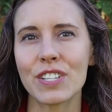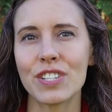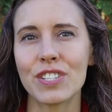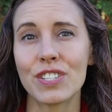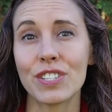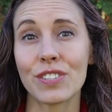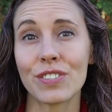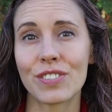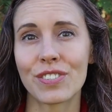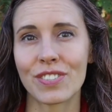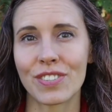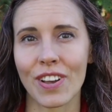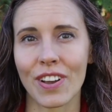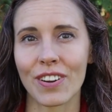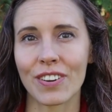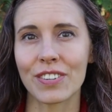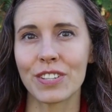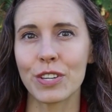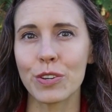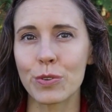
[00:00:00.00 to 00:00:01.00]
to do
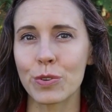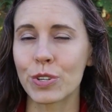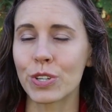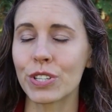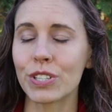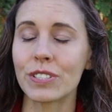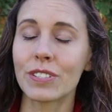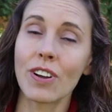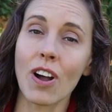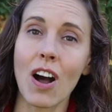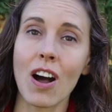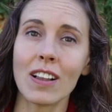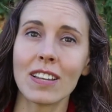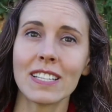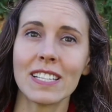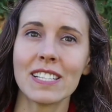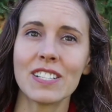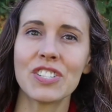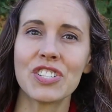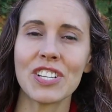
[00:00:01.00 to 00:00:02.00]
so, you could call
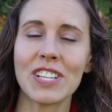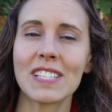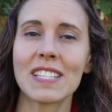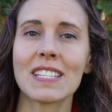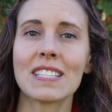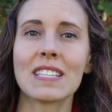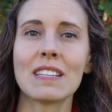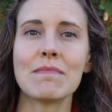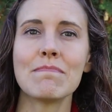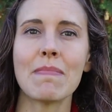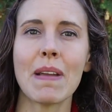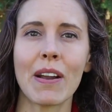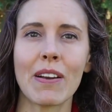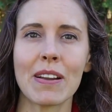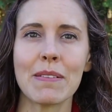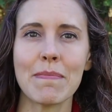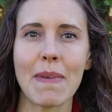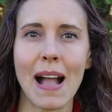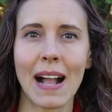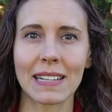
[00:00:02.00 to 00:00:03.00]
in Jesus and
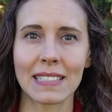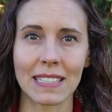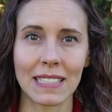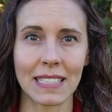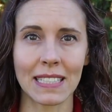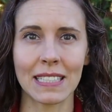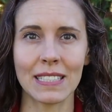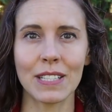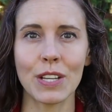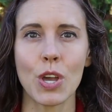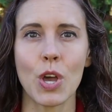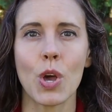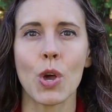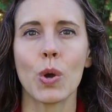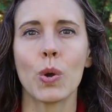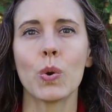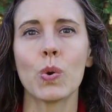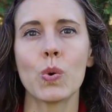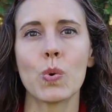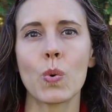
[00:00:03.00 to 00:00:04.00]
Mary Magdalene,
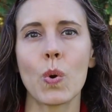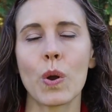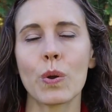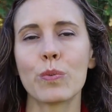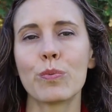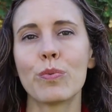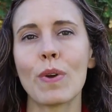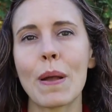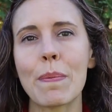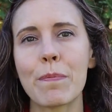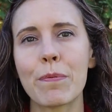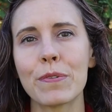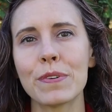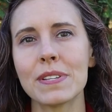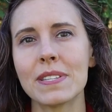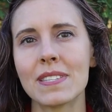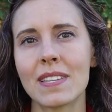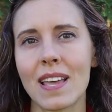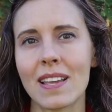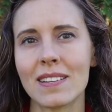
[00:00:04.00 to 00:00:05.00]
who
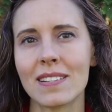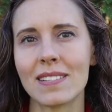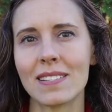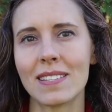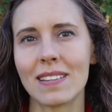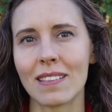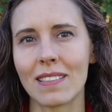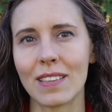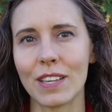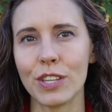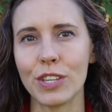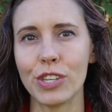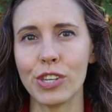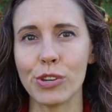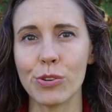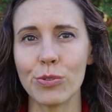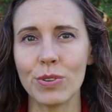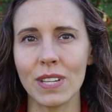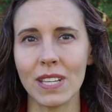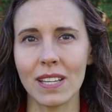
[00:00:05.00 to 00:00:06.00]
represent the
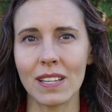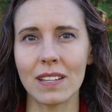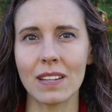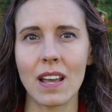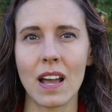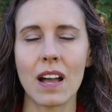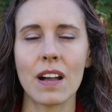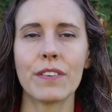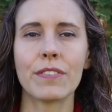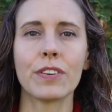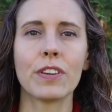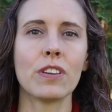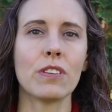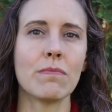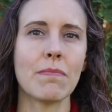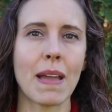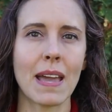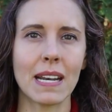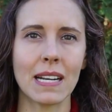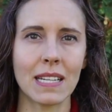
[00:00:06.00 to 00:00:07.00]
union of
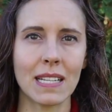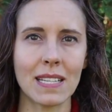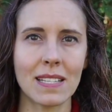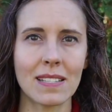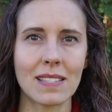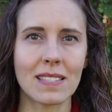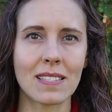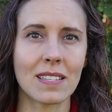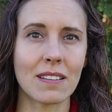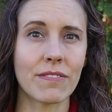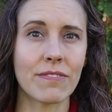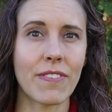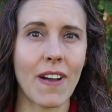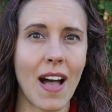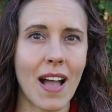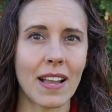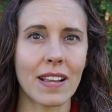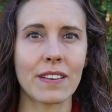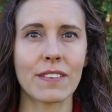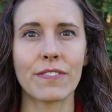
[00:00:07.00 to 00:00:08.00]
humanity's
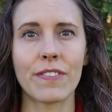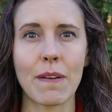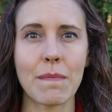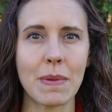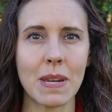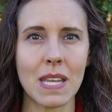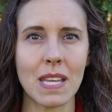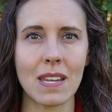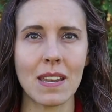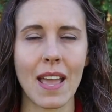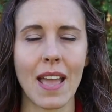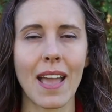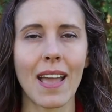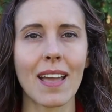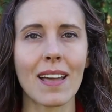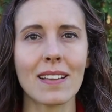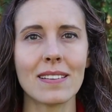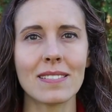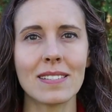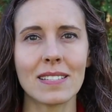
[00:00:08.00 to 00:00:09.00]
divine feminine
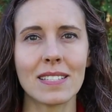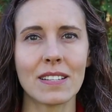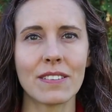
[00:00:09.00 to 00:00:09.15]
and